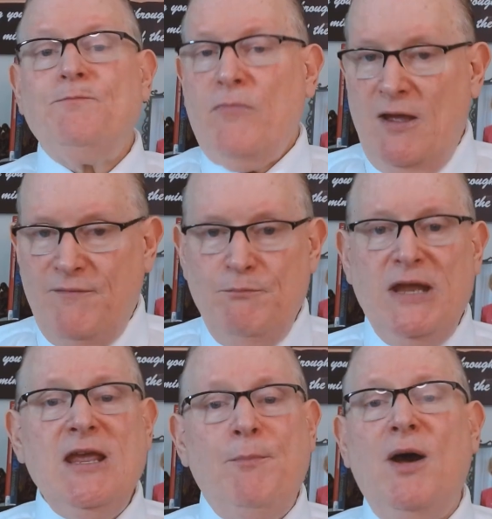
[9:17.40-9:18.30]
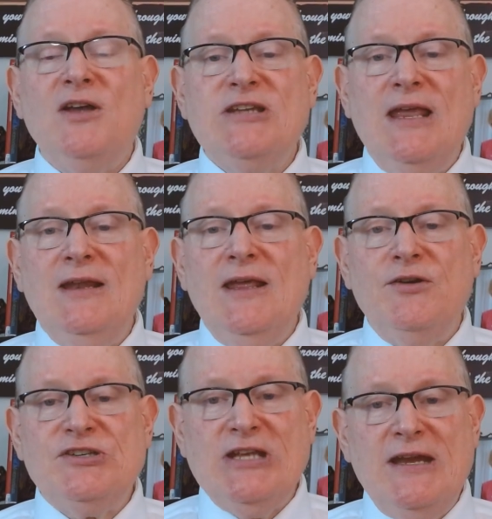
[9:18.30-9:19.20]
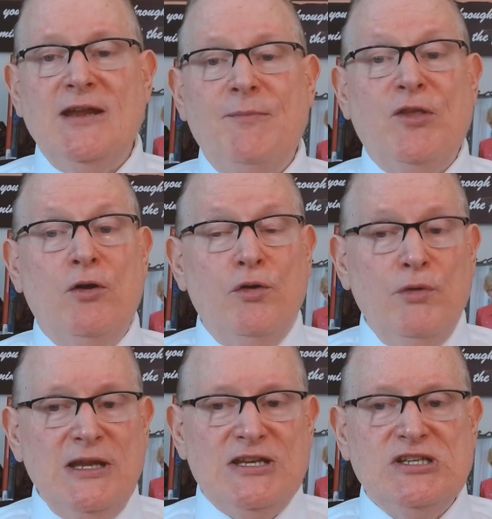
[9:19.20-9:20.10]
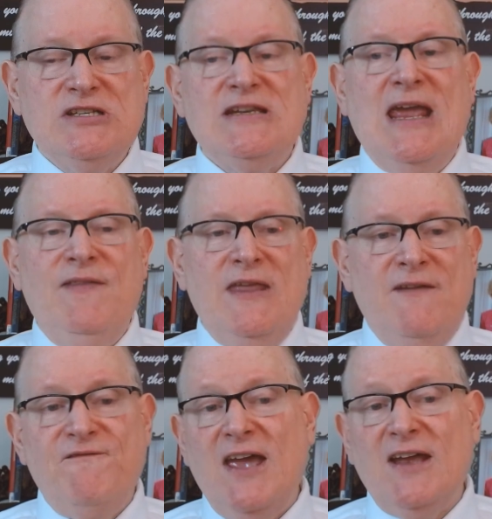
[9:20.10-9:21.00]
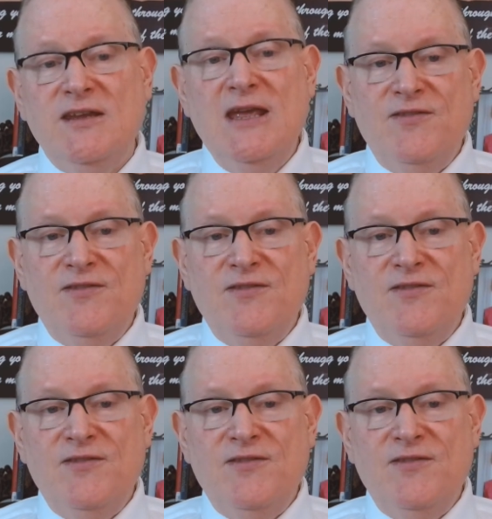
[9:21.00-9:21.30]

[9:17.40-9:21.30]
of many apostate leaders setting up their own religions and the effect